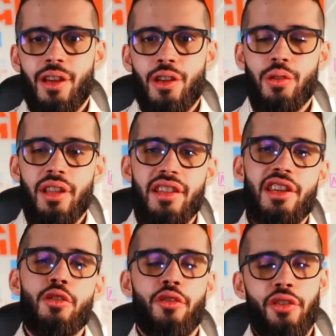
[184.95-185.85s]
So let's say
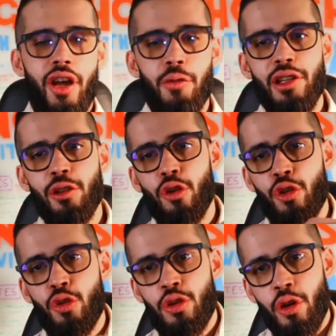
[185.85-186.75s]
your family lock
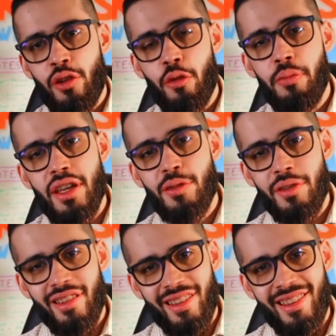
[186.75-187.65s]
you down in the
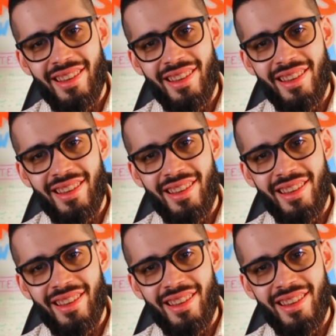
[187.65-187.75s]
basement.